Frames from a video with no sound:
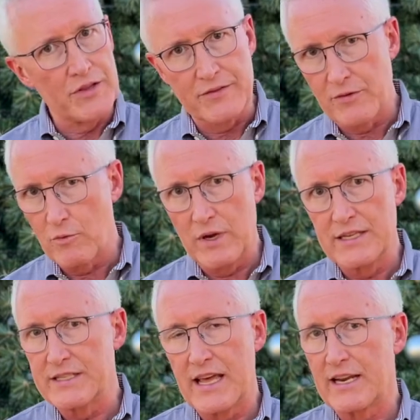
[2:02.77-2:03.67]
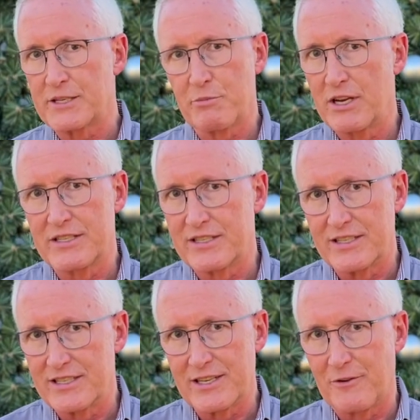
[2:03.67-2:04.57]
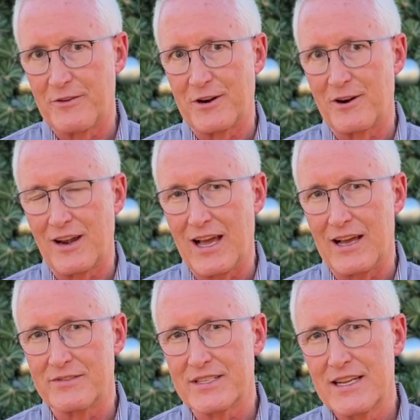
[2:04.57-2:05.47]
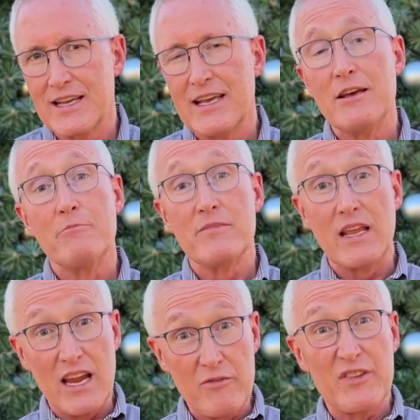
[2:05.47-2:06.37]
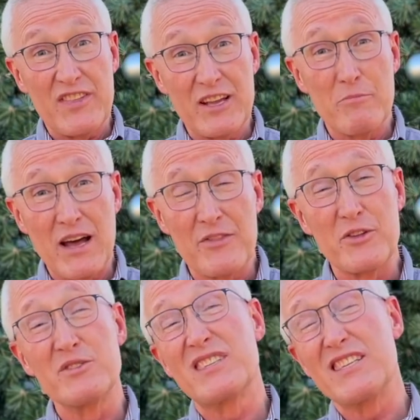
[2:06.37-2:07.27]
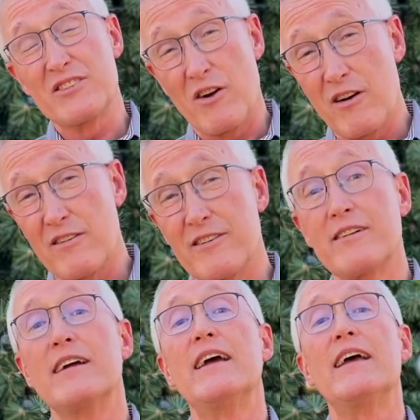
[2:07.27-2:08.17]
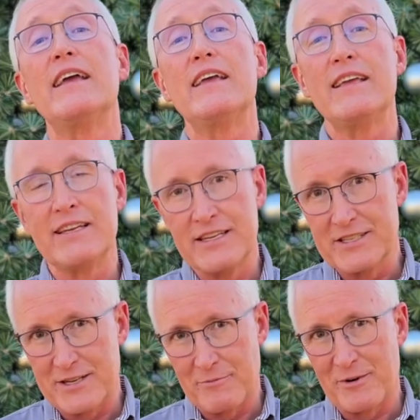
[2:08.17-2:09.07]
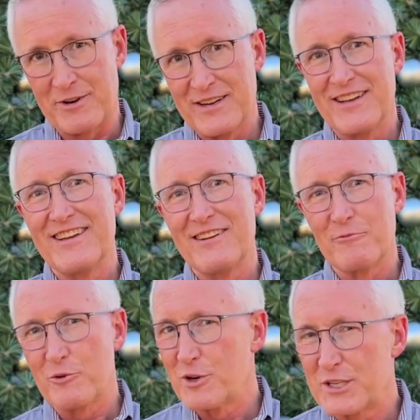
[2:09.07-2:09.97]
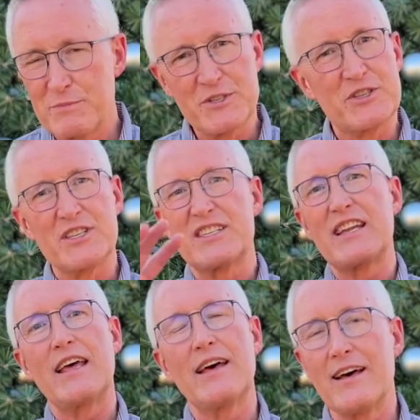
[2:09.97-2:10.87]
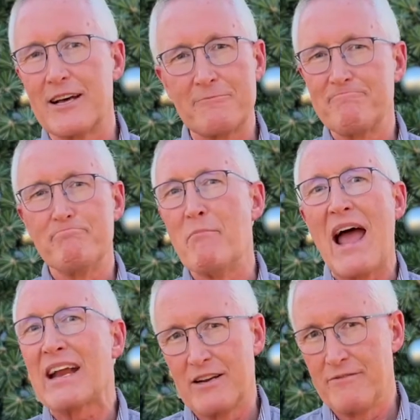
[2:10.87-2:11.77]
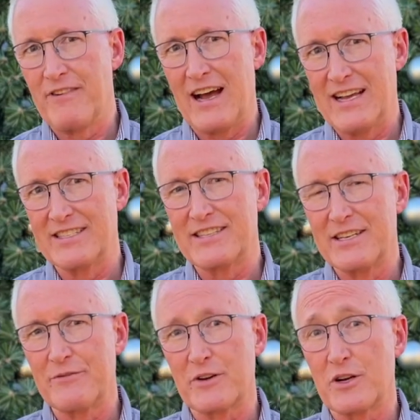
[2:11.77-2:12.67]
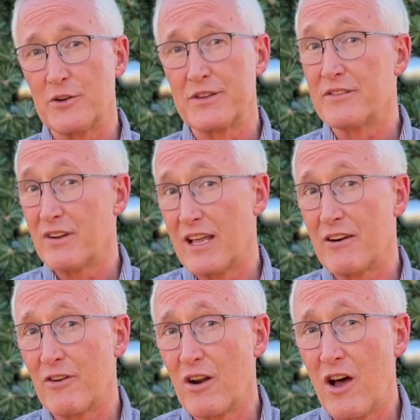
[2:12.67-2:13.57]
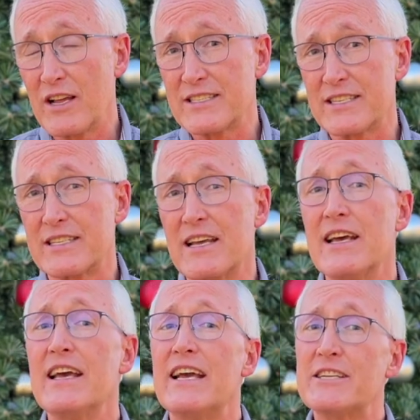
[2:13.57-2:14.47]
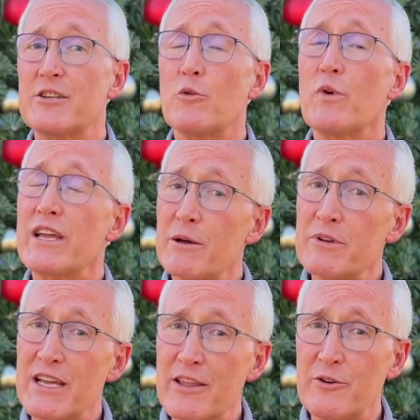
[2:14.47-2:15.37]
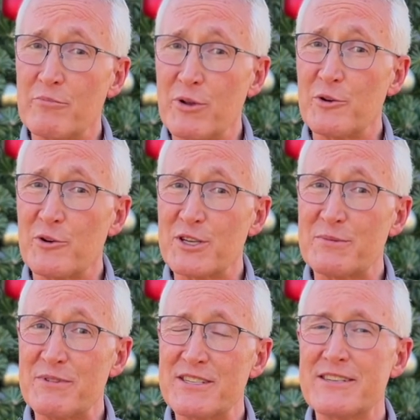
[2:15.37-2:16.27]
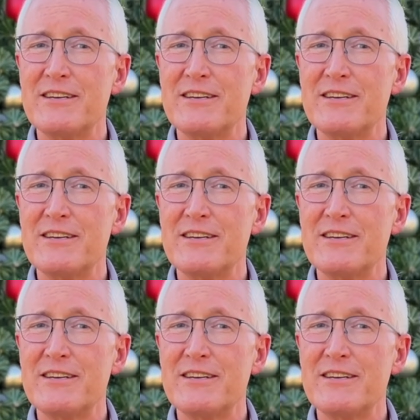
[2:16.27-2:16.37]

the different ways that expresses itself in our lives, everything about those gets harder in December. Christmas just uh, magnifies the difficulty of a lot of our losses. And so we come together at Blue Christmas